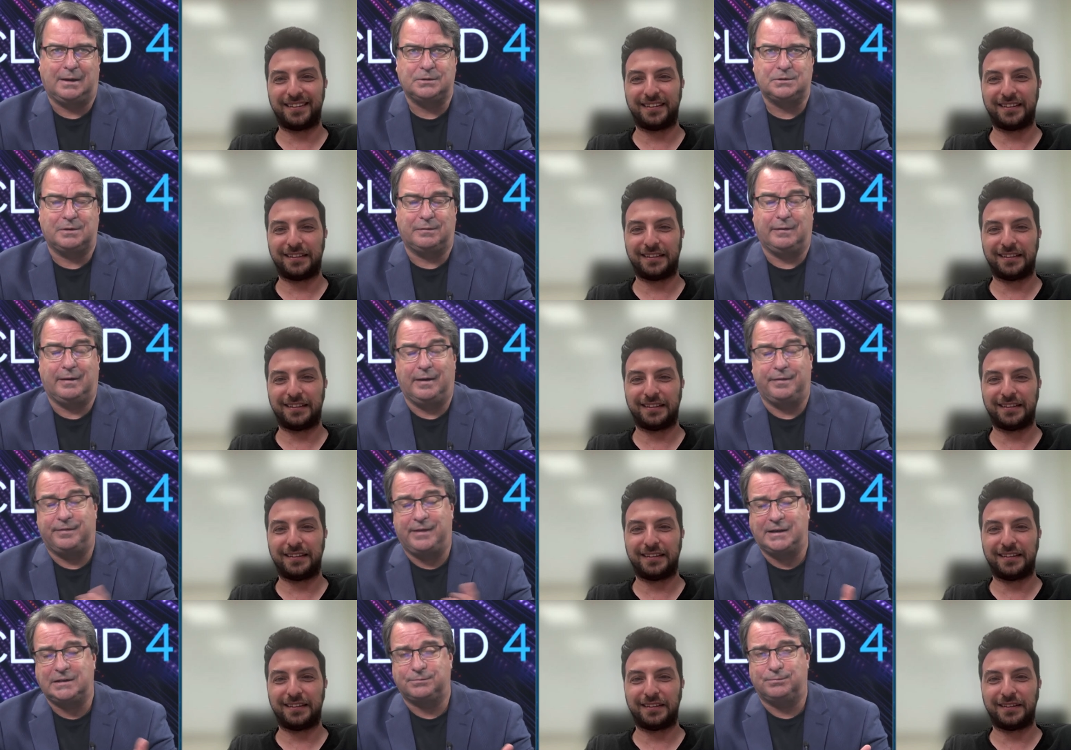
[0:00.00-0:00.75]
Speaker 1: Gen.AI.
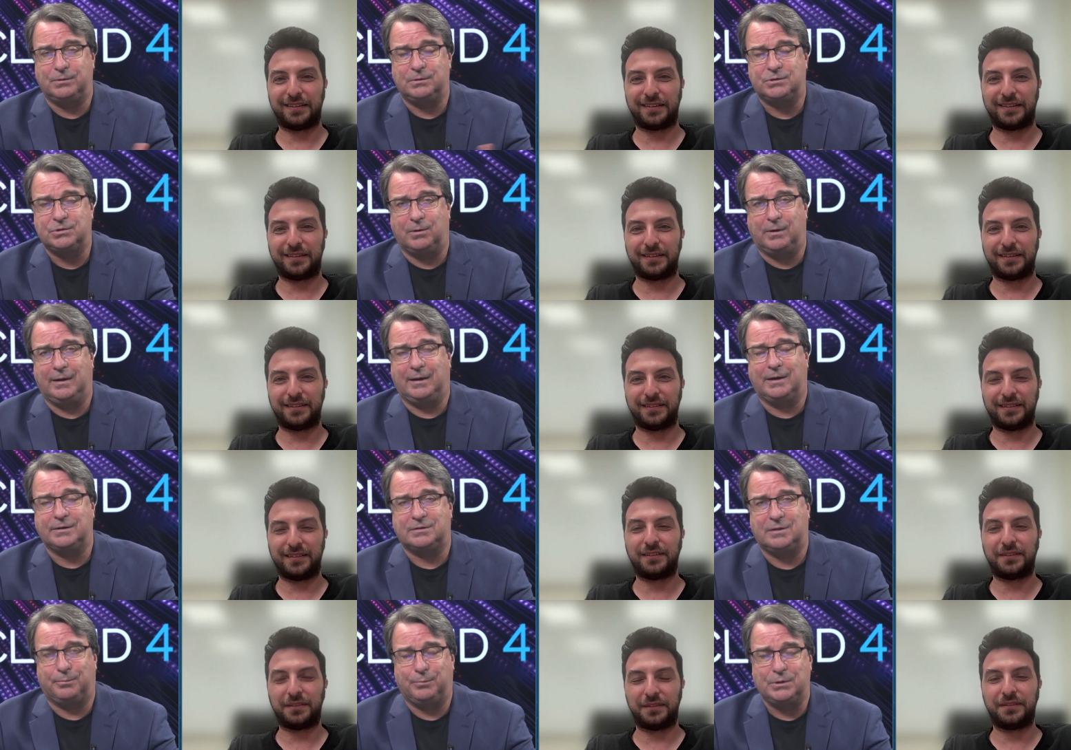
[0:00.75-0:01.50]
Thanks for joining us.
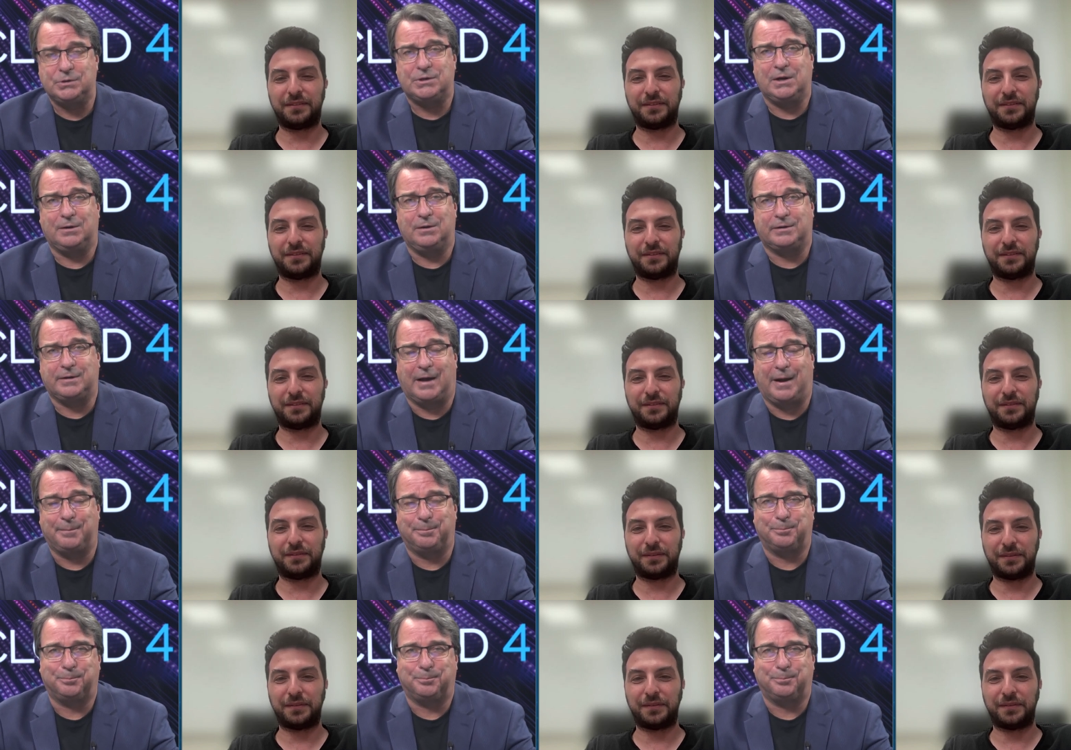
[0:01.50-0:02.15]
I appreciate your time.